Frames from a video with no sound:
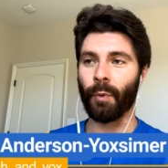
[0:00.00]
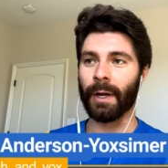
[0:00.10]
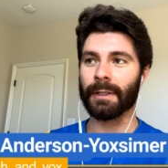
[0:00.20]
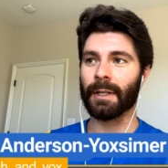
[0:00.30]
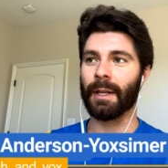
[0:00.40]

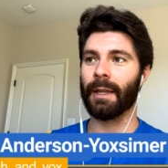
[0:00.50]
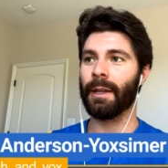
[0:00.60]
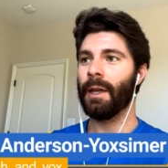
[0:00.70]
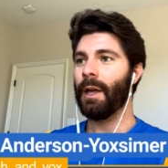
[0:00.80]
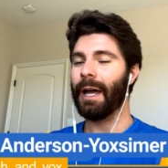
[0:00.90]
brings it
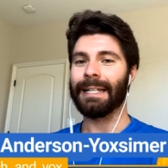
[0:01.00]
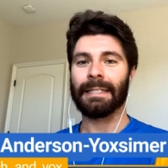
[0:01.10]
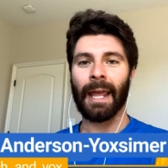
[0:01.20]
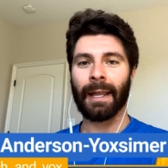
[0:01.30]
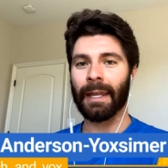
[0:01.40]
in. A
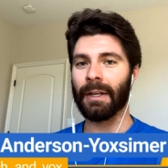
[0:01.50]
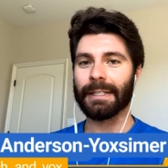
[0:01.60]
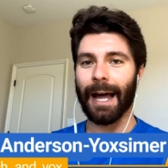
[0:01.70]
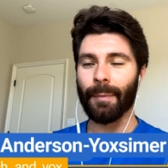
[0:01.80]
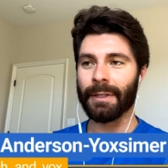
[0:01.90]
decade of
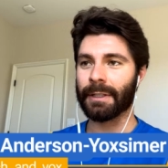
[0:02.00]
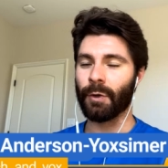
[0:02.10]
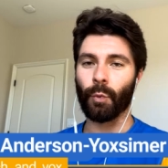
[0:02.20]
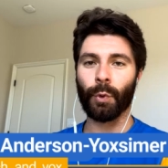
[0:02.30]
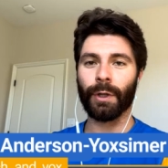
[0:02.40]
dominance
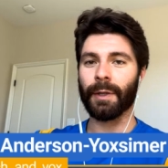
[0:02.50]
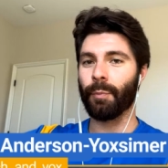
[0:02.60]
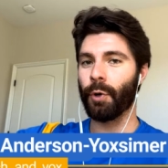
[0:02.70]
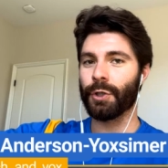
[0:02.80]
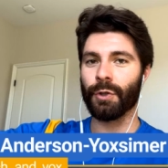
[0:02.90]
can really
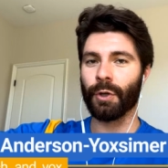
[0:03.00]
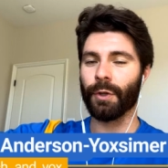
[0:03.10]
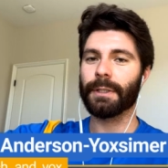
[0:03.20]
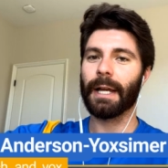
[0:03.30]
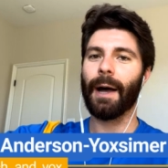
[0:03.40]
put you near
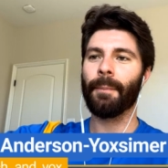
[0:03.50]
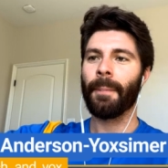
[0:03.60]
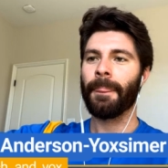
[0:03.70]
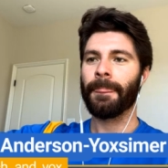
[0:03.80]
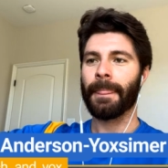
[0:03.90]
the top.
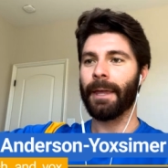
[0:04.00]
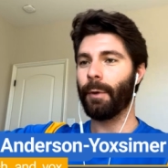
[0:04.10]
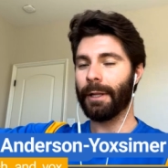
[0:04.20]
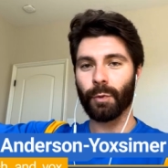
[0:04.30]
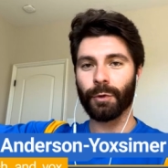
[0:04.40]
And
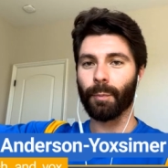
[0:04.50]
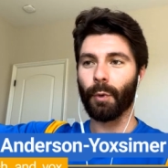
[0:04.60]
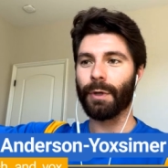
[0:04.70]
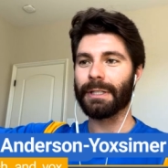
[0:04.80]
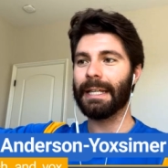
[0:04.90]
that's what the
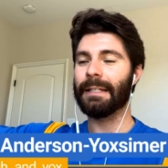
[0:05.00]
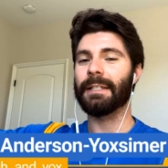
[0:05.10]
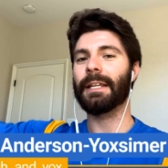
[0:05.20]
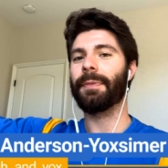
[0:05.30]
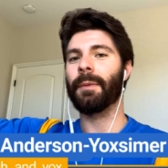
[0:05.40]
Bruins need to
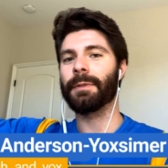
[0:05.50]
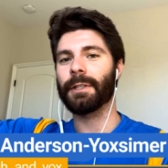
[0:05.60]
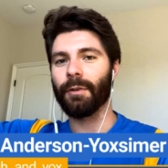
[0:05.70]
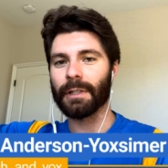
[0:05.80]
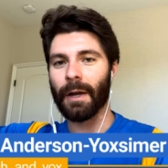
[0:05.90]
set
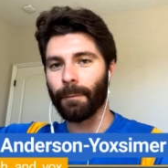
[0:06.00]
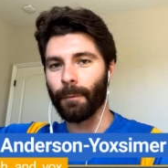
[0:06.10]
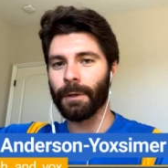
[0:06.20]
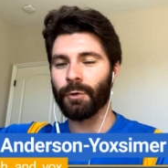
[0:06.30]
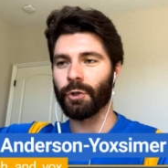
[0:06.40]
themselves up for
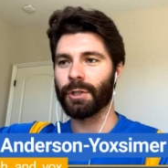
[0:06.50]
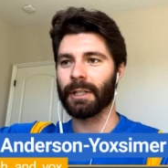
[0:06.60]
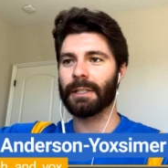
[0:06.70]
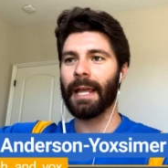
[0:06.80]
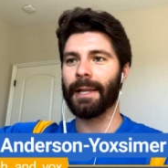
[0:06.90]
future
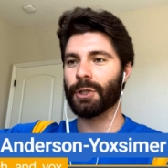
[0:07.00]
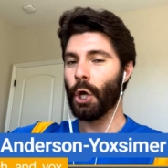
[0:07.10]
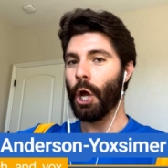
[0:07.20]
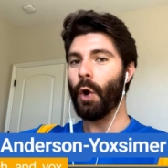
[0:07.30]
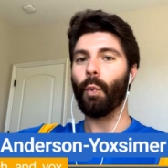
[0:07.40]
success,
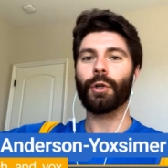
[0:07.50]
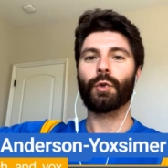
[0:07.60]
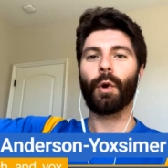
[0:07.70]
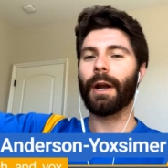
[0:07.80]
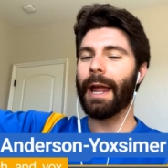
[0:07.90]

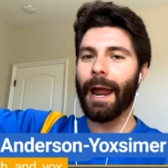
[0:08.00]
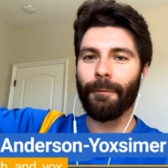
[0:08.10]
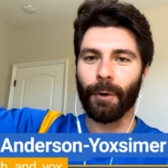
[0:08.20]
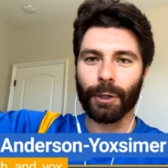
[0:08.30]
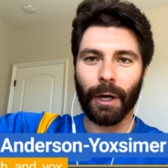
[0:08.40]
which
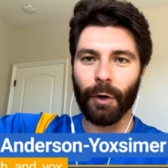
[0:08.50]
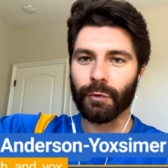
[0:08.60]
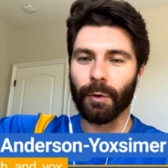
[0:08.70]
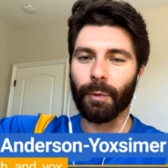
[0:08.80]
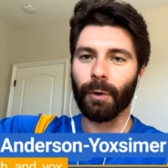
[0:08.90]
wherever
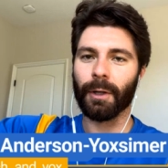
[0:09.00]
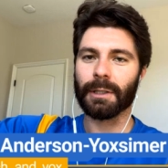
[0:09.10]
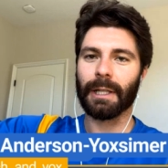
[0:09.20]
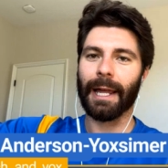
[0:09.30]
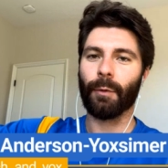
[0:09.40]
college football
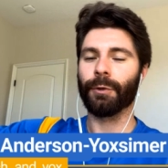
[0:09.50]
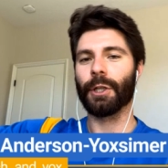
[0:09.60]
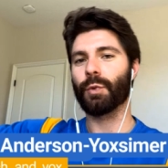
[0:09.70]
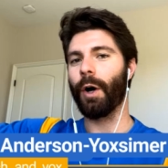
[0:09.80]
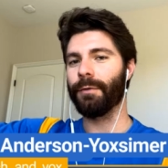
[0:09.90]
looks like, with
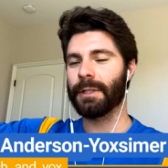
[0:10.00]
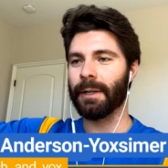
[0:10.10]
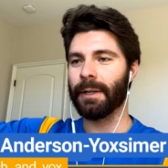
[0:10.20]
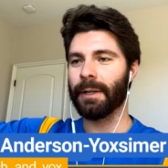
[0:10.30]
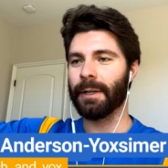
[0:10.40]
the 12
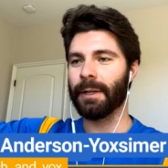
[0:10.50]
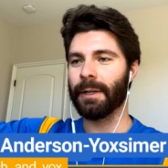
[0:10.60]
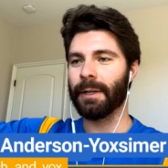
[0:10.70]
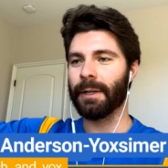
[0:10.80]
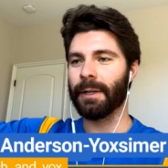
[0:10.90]
team
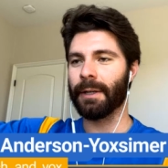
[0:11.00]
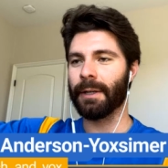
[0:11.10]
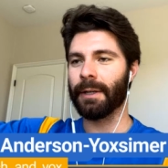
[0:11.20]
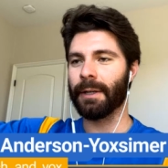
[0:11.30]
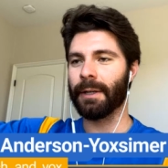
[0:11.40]
playoff,
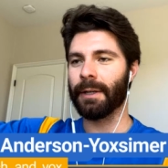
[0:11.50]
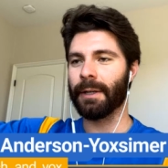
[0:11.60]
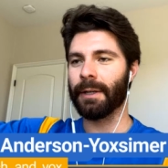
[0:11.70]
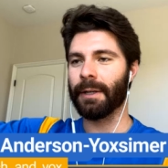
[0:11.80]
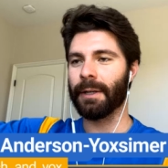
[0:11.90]
with the
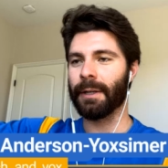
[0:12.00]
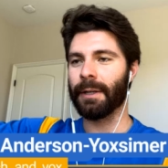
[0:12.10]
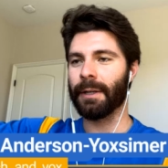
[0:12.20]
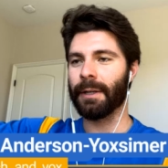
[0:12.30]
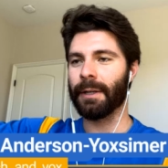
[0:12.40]
miniature
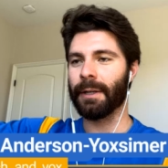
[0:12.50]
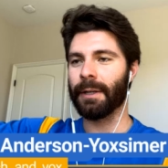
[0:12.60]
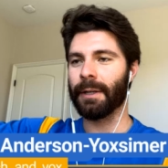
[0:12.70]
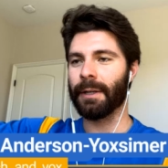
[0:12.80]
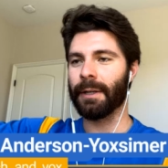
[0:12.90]
conferences,
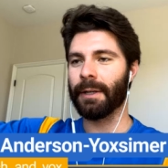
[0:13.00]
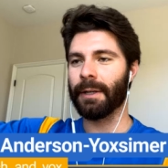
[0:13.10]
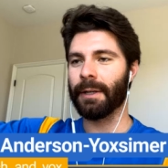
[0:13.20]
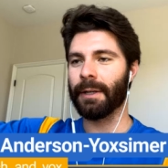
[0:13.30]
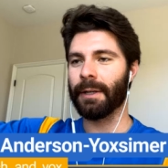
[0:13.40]
everything in
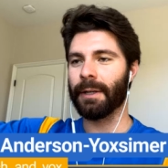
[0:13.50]
between